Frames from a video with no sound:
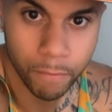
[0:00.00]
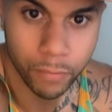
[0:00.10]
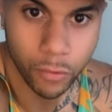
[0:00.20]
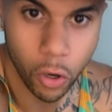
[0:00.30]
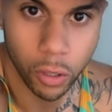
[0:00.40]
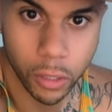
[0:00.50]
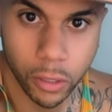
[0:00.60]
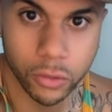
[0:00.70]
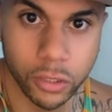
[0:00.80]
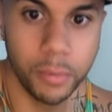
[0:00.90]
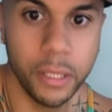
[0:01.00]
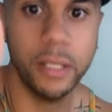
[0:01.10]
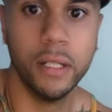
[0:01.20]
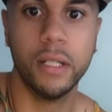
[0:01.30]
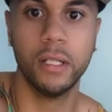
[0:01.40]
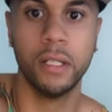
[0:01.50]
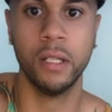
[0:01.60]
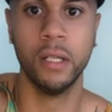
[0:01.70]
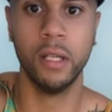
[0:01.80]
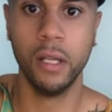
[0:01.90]
Audio should be good.
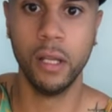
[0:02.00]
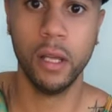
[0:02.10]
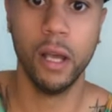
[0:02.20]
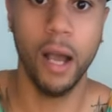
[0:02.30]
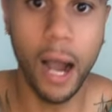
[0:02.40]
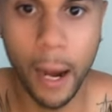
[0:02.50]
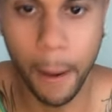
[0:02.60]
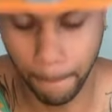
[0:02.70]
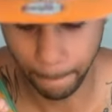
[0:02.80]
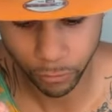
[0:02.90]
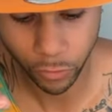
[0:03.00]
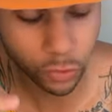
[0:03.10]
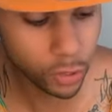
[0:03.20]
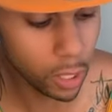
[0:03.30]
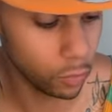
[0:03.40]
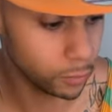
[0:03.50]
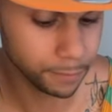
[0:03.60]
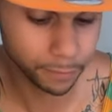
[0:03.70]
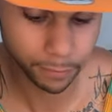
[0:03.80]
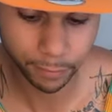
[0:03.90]
All right, so
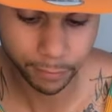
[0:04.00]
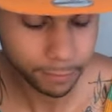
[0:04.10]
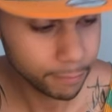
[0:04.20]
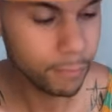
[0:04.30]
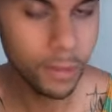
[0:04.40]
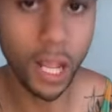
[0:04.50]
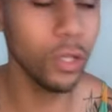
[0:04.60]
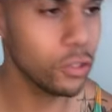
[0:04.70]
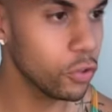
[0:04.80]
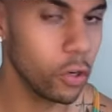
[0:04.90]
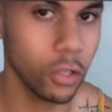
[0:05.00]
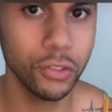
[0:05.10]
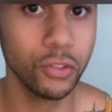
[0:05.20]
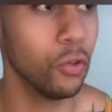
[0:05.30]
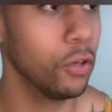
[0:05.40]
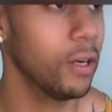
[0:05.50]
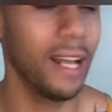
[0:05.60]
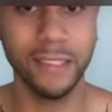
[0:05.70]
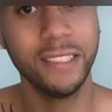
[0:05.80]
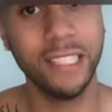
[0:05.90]
I went to the grocery store. I
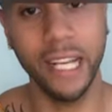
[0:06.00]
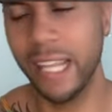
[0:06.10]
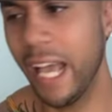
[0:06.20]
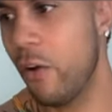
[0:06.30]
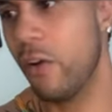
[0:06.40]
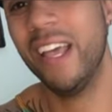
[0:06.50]
checked out.